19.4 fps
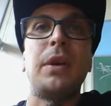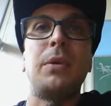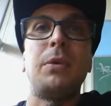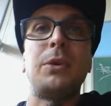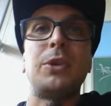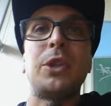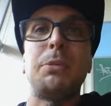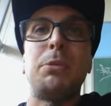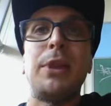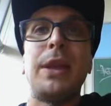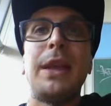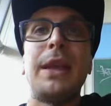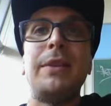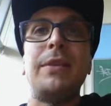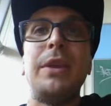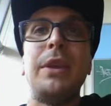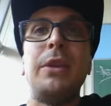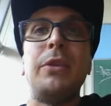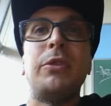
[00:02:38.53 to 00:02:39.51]
which I
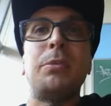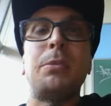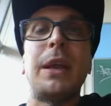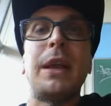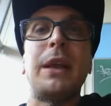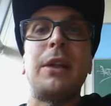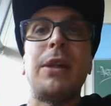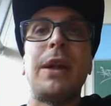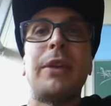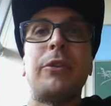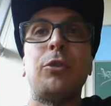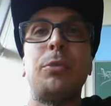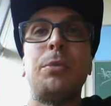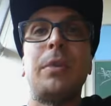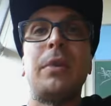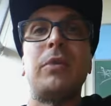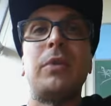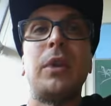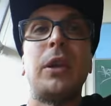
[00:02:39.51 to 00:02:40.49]
plan to use in my
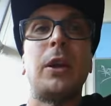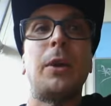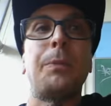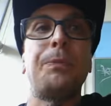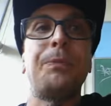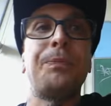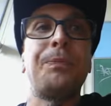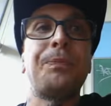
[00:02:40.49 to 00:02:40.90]
classroom this year.